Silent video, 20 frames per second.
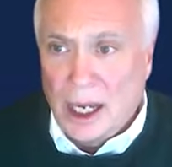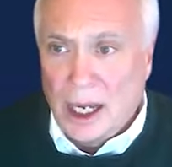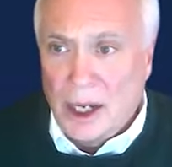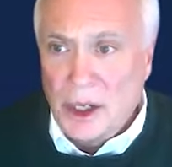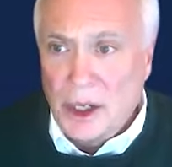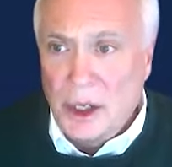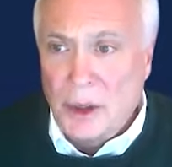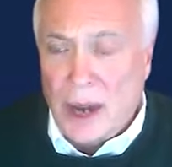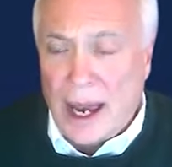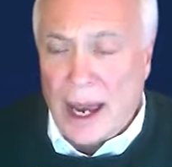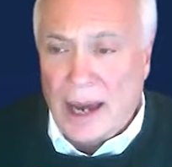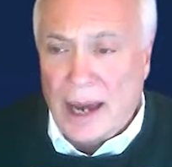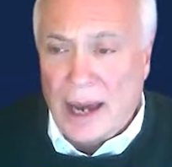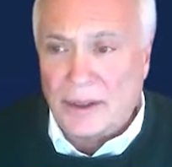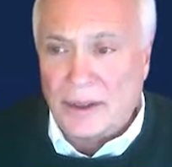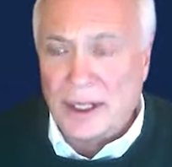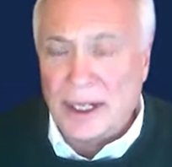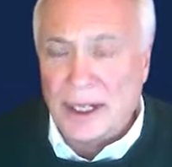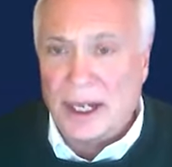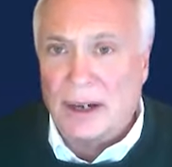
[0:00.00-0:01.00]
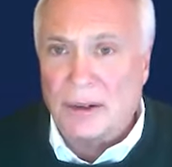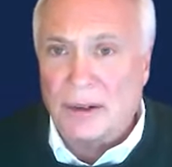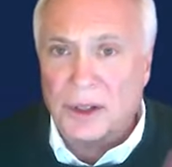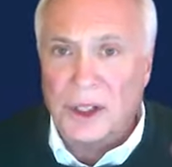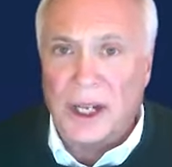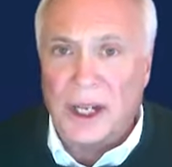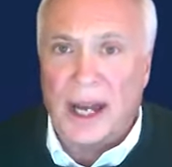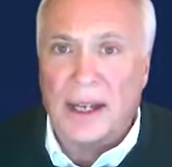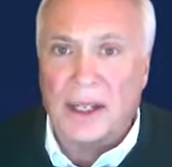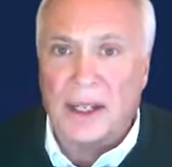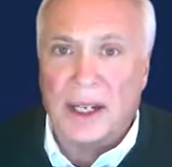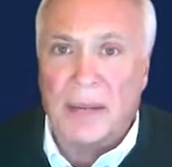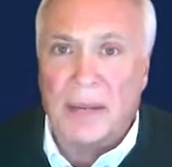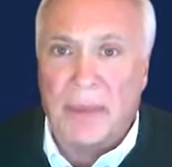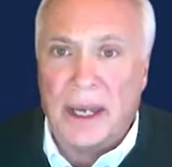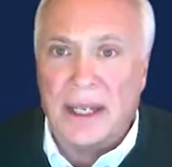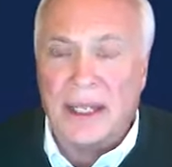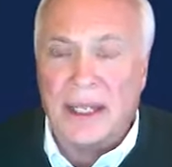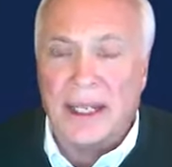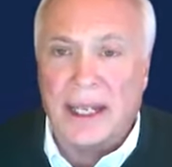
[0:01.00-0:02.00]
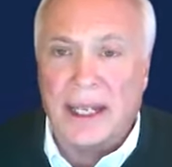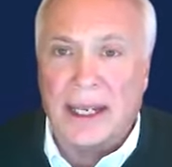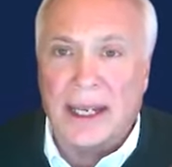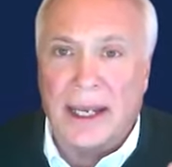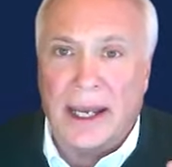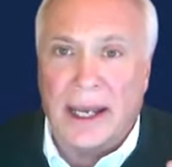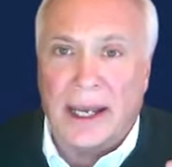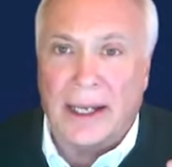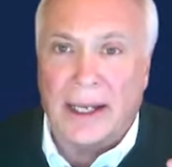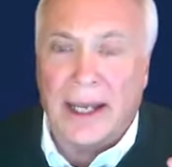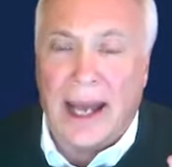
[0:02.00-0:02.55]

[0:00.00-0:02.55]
You have to tell ChatGPT,